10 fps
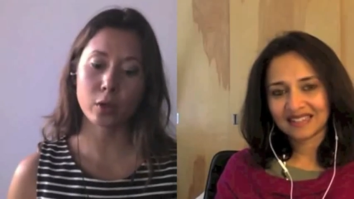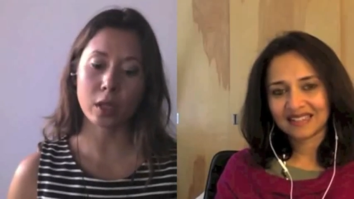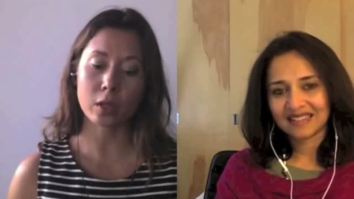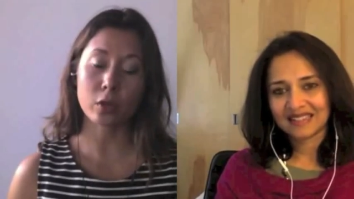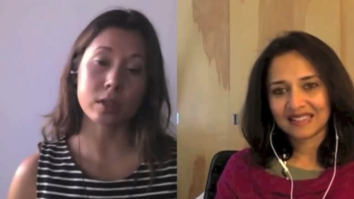Speaker 1: that
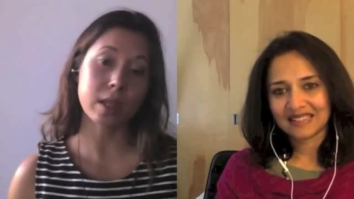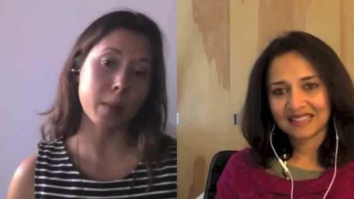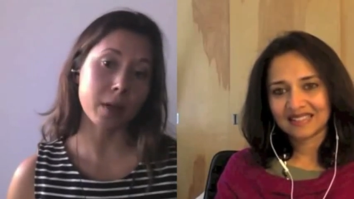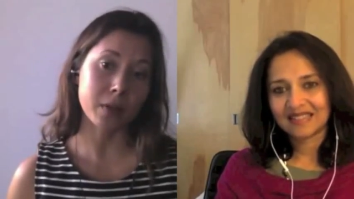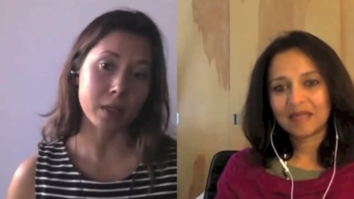your stomach
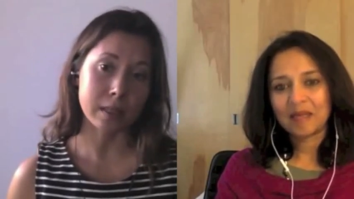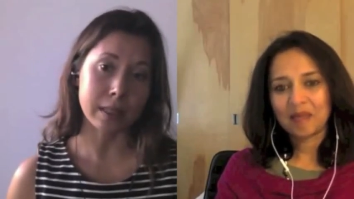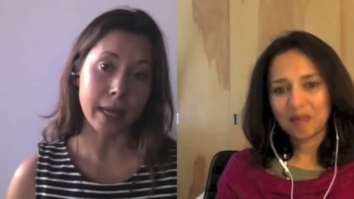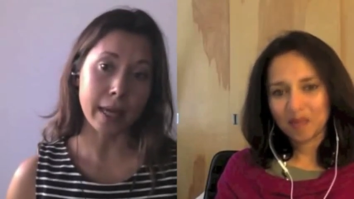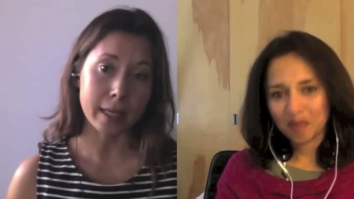feels
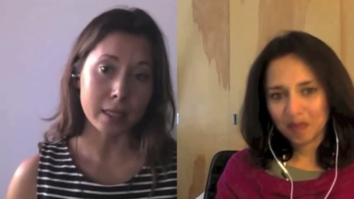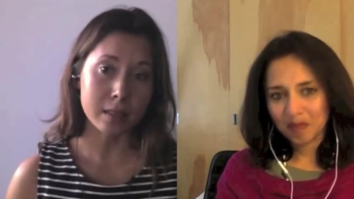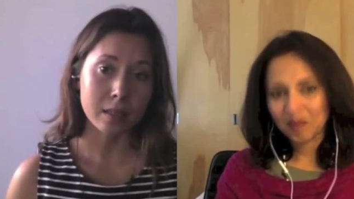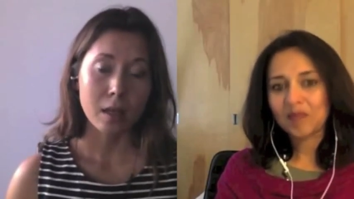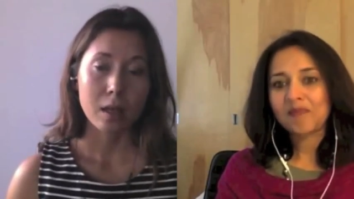light,
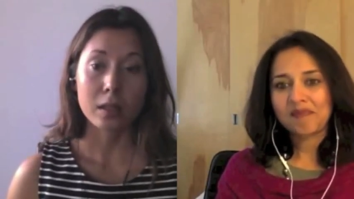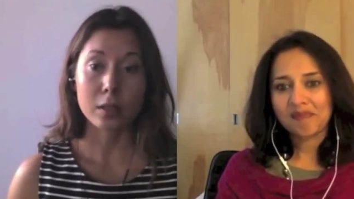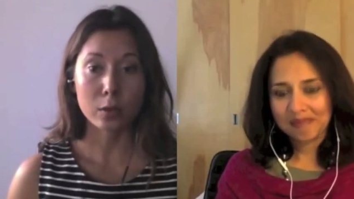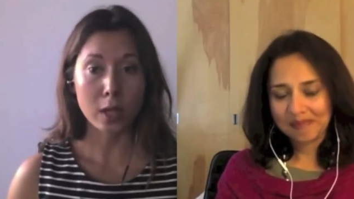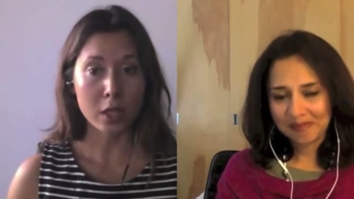that you
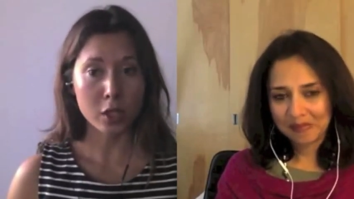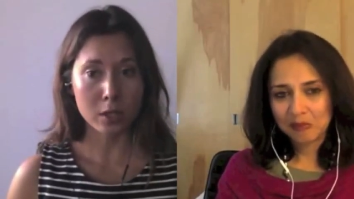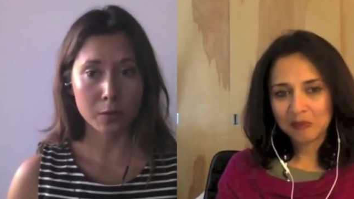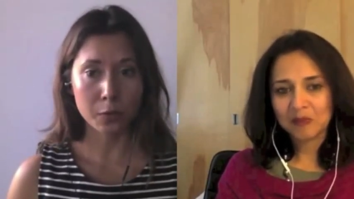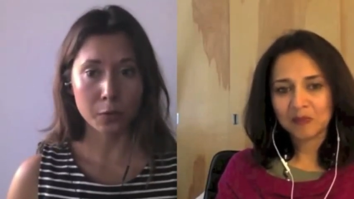digest
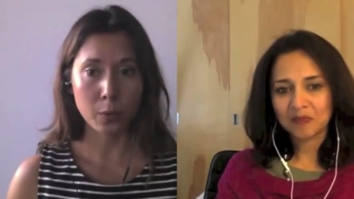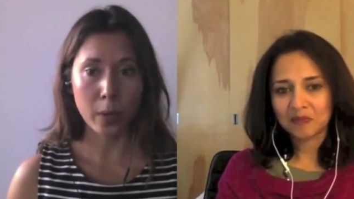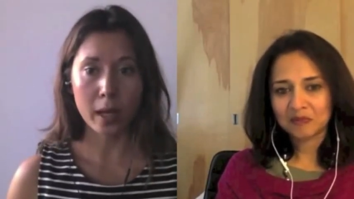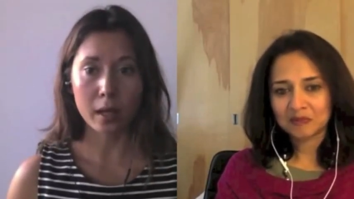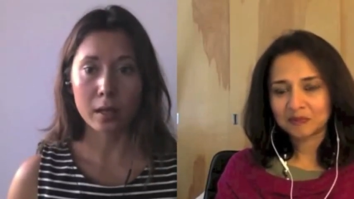food
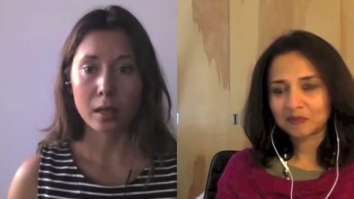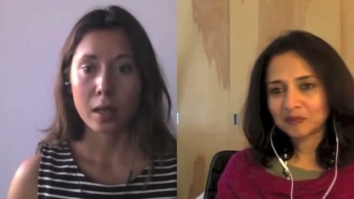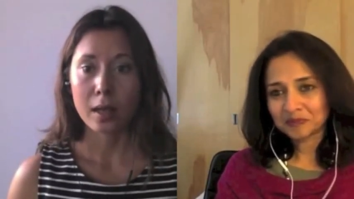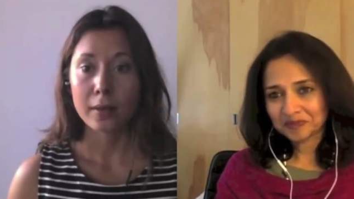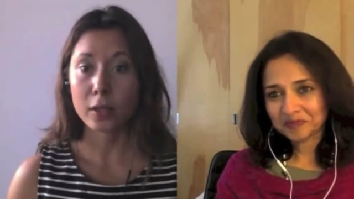well,
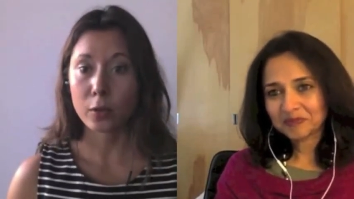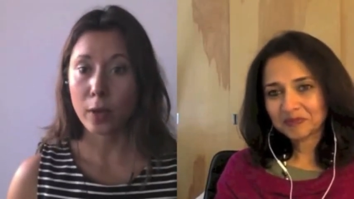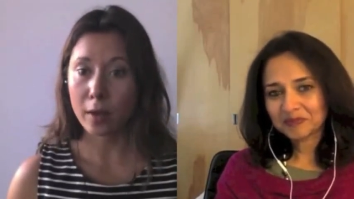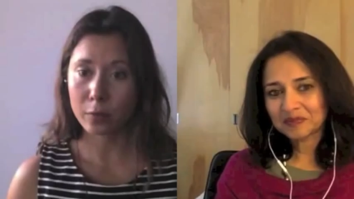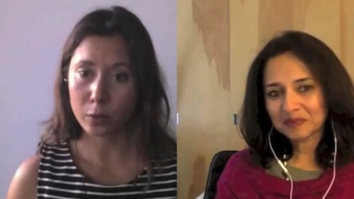that you
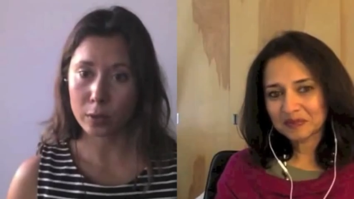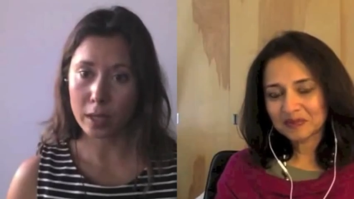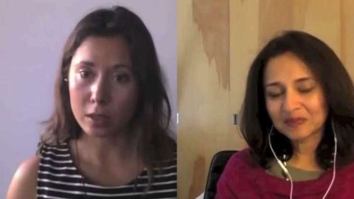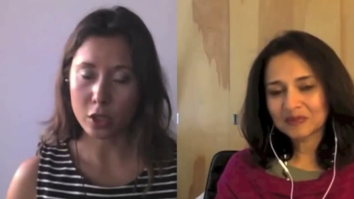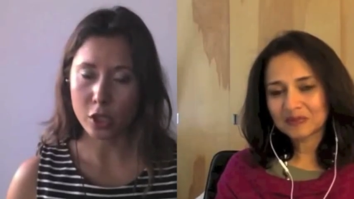have good
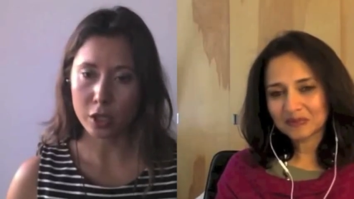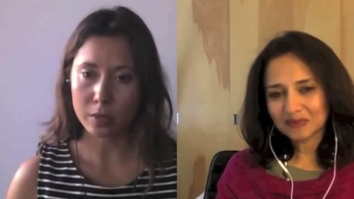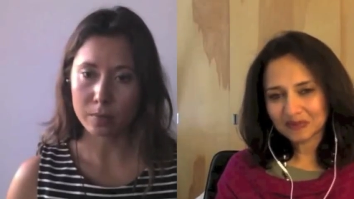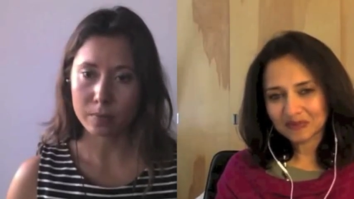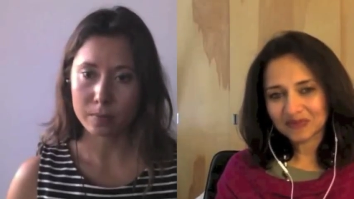energy.
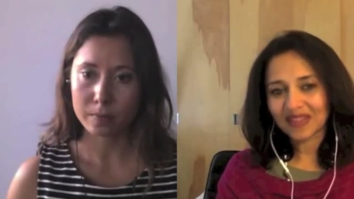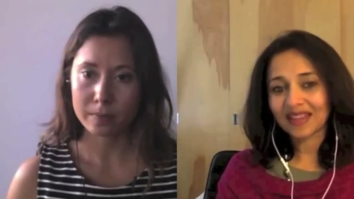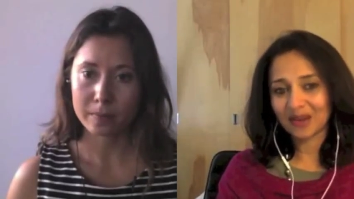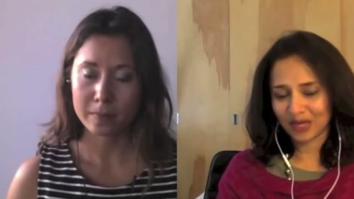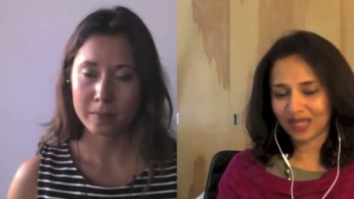
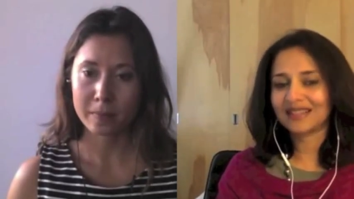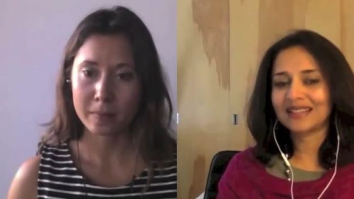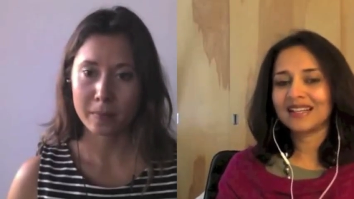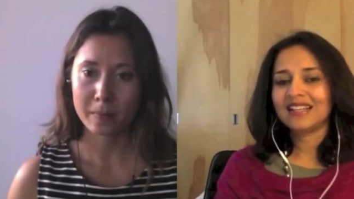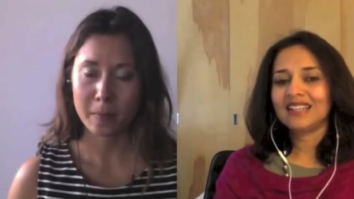
Speaker 2: Okay.
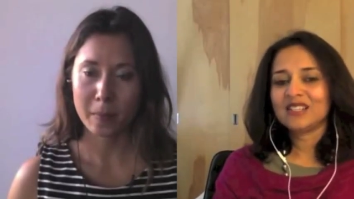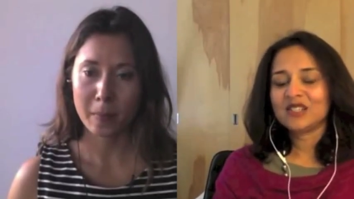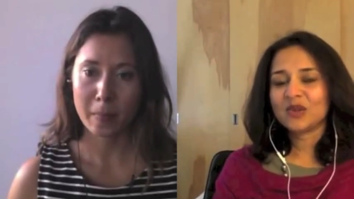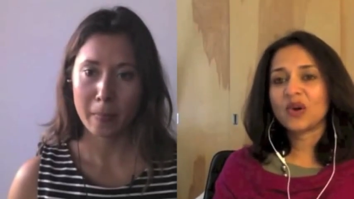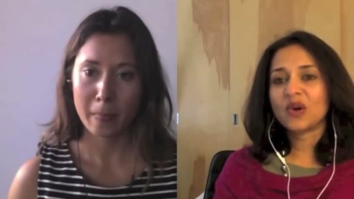
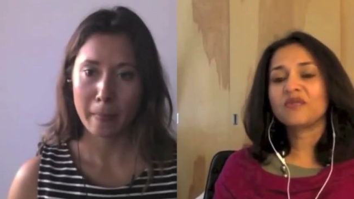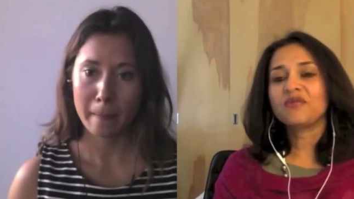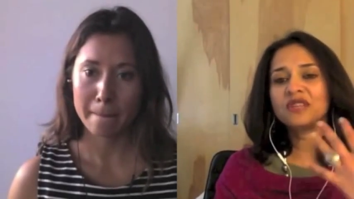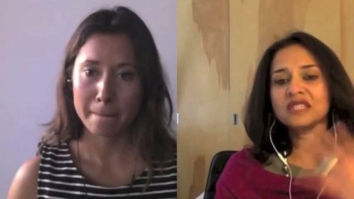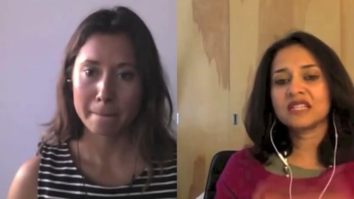So, on a
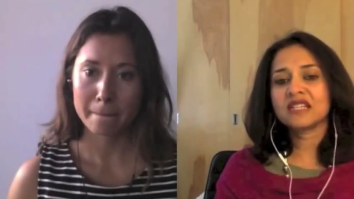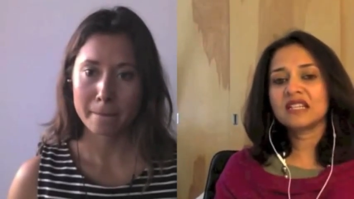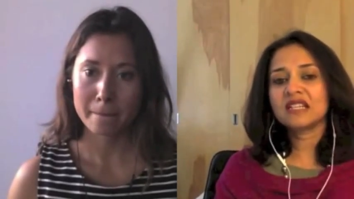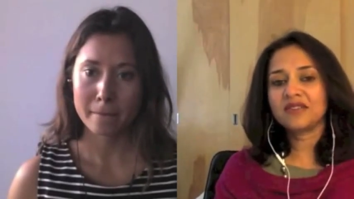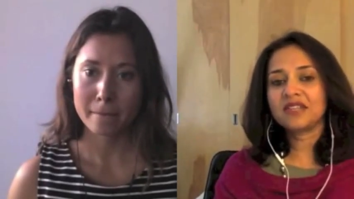physical
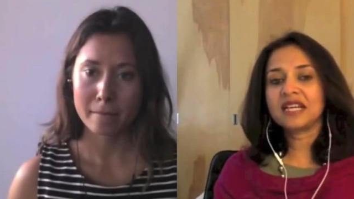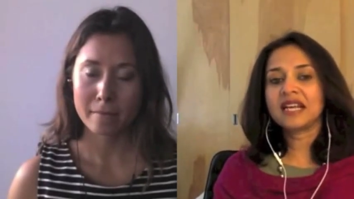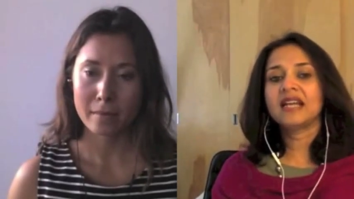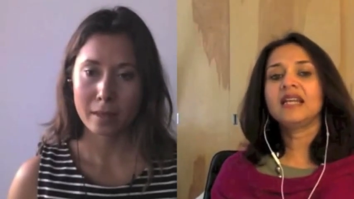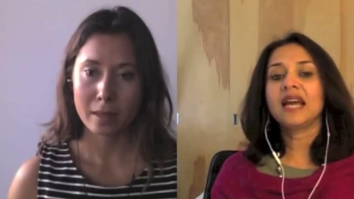level,
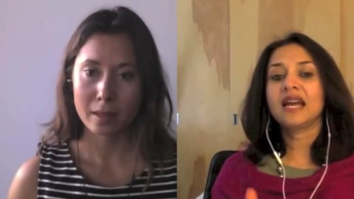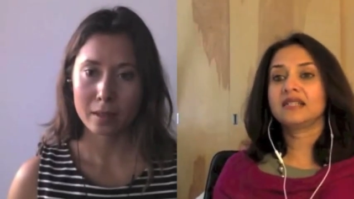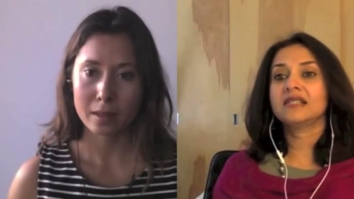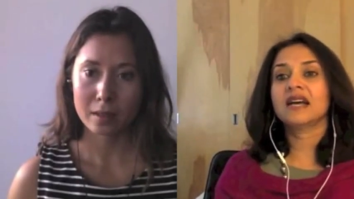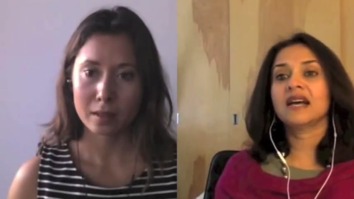again,
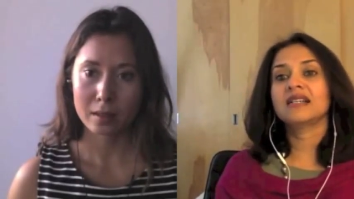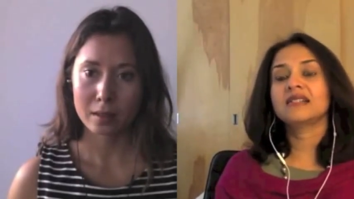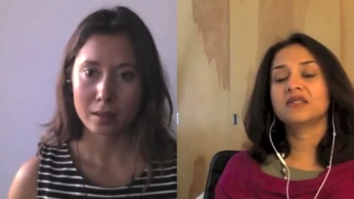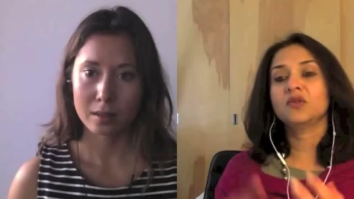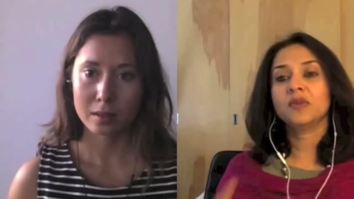
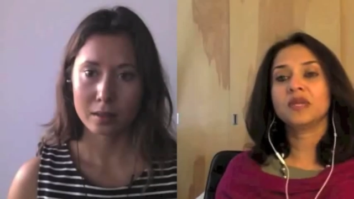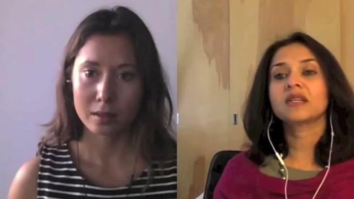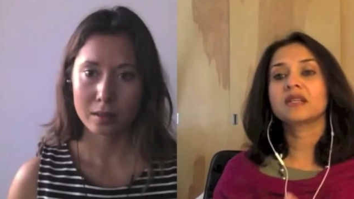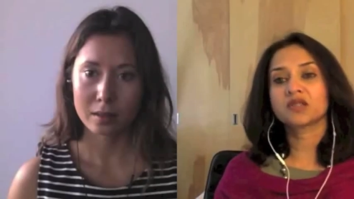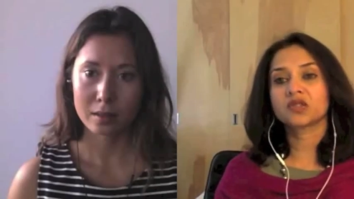exercise to
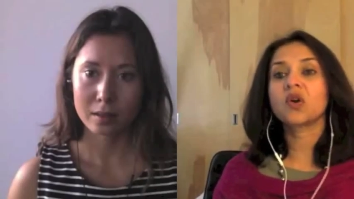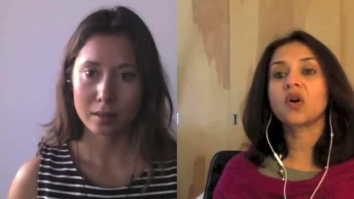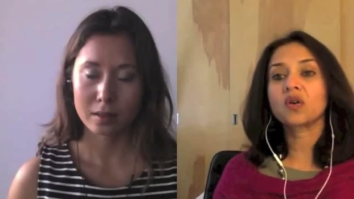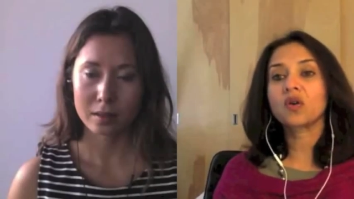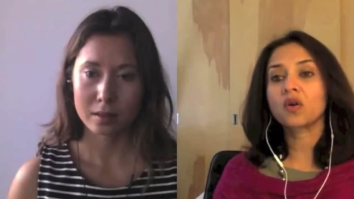build a
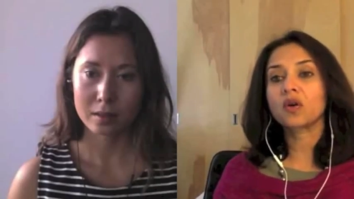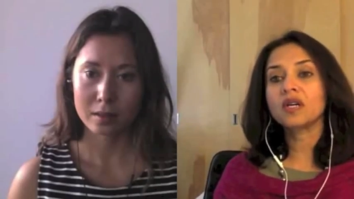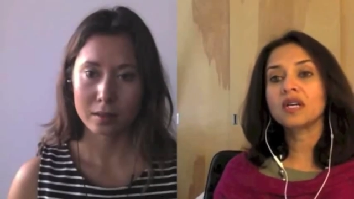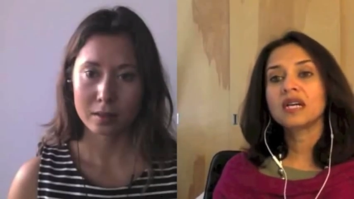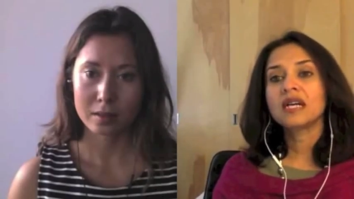strong
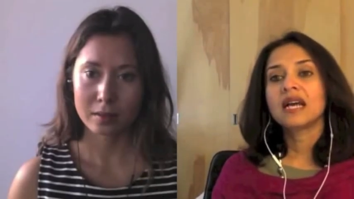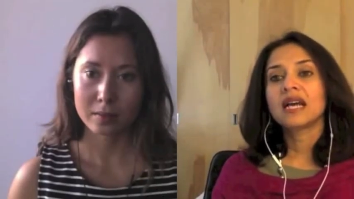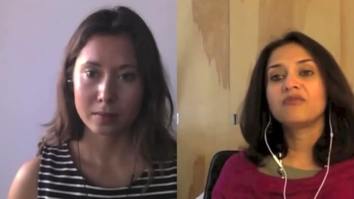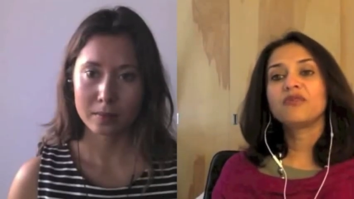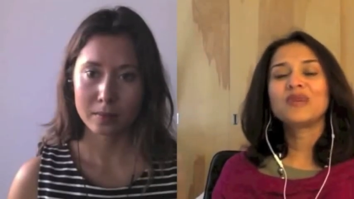core.
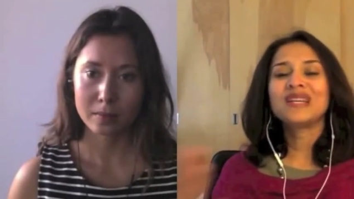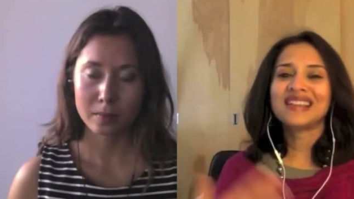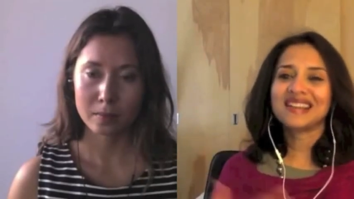And for me,